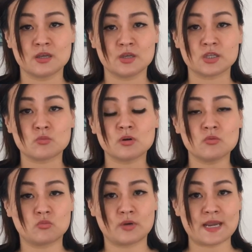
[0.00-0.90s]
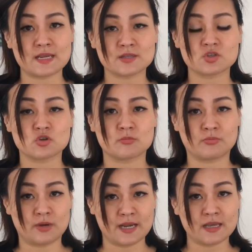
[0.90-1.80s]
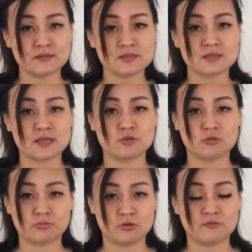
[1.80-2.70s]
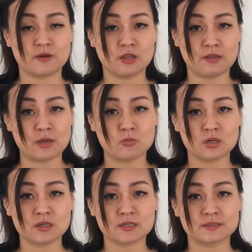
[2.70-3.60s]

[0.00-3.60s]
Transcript: you won't raise your brand and your profile at work,